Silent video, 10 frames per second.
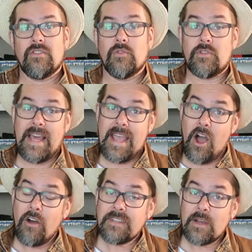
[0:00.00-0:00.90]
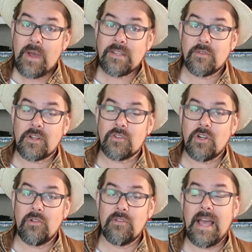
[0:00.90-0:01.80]
So today, after I went to the
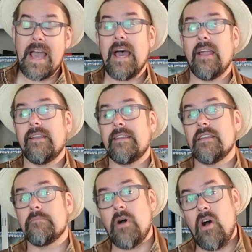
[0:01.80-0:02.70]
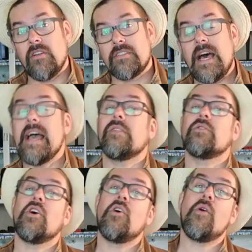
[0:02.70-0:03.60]
control and it didn't pass, I had
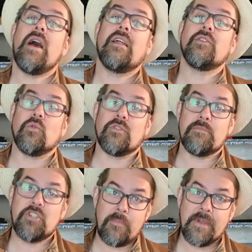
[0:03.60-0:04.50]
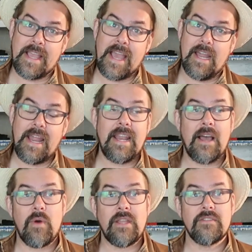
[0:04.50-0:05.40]
to go and do some shopping again. And
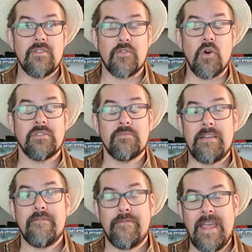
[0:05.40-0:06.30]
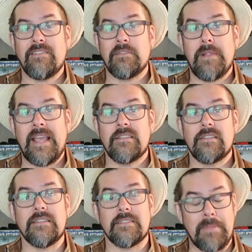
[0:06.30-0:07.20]
I went, of course, my favorite
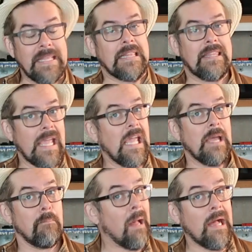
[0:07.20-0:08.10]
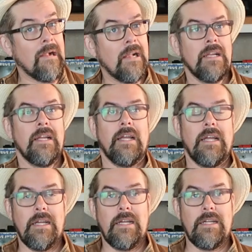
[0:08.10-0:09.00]
place is Biltema.
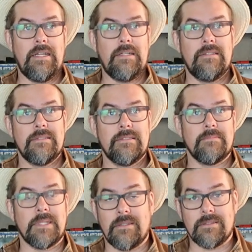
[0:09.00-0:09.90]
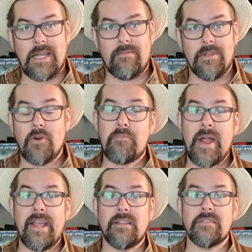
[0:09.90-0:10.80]
Because they have low
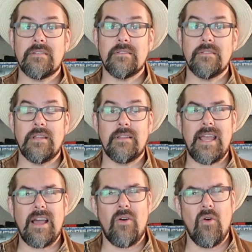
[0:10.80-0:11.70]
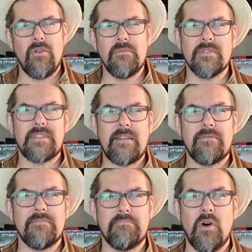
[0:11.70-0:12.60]
price. They almost
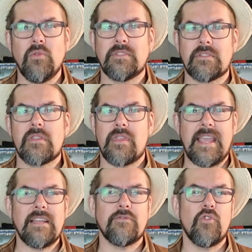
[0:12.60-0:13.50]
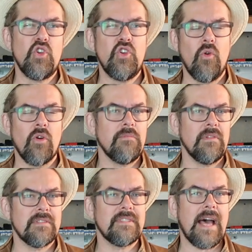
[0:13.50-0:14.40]
have most things for
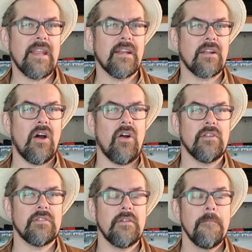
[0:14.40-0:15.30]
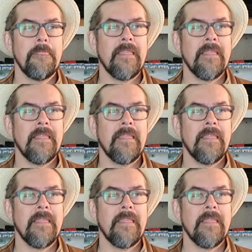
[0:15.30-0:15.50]
normal standard cars.